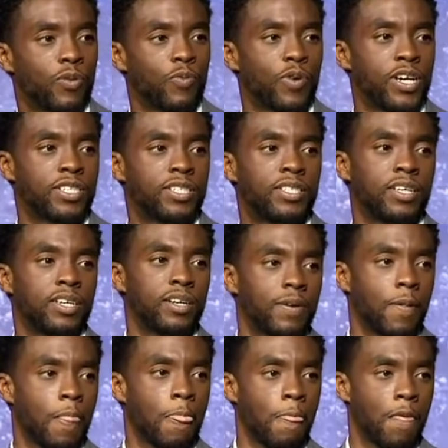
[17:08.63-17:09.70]
when arresting
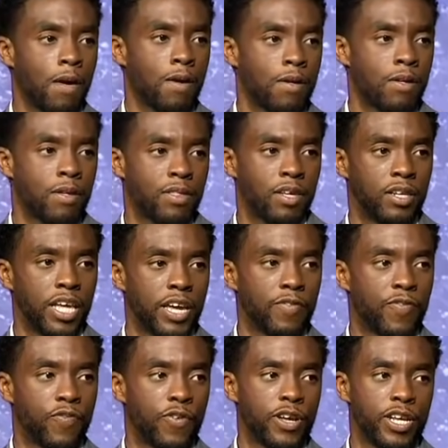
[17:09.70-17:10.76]
the
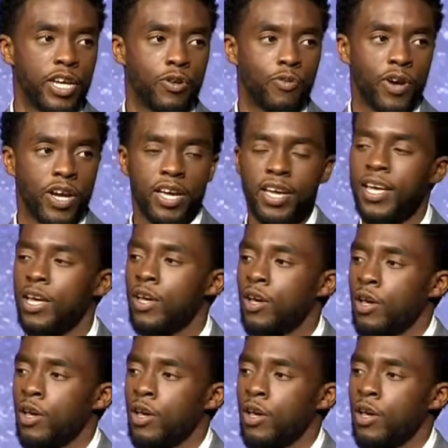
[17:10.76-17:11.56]
late Freddie Gray.